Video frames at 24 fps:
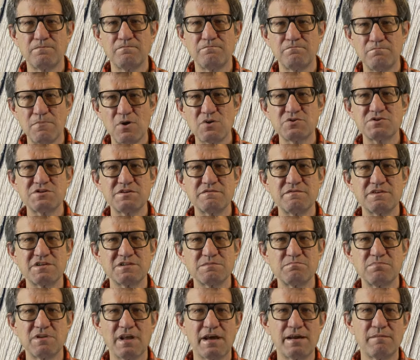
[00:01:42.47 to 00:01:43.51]
Most of us
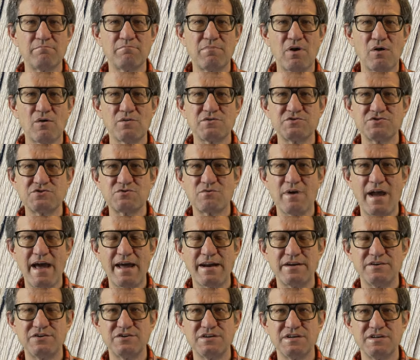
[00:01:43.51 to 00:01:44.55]
blend both
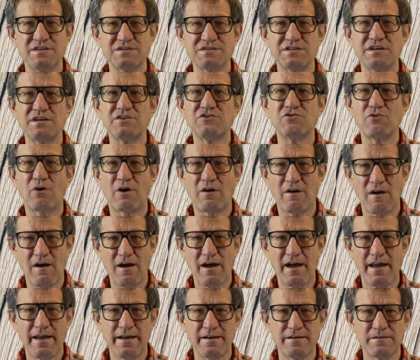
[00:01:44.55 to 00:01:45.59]
strategies into our
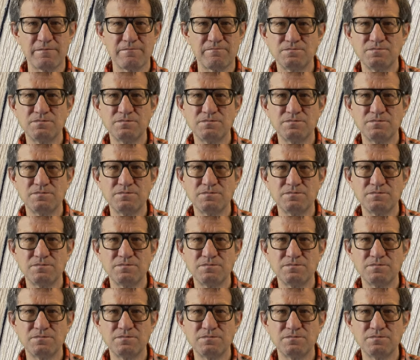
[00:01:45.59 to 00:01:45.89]
hike.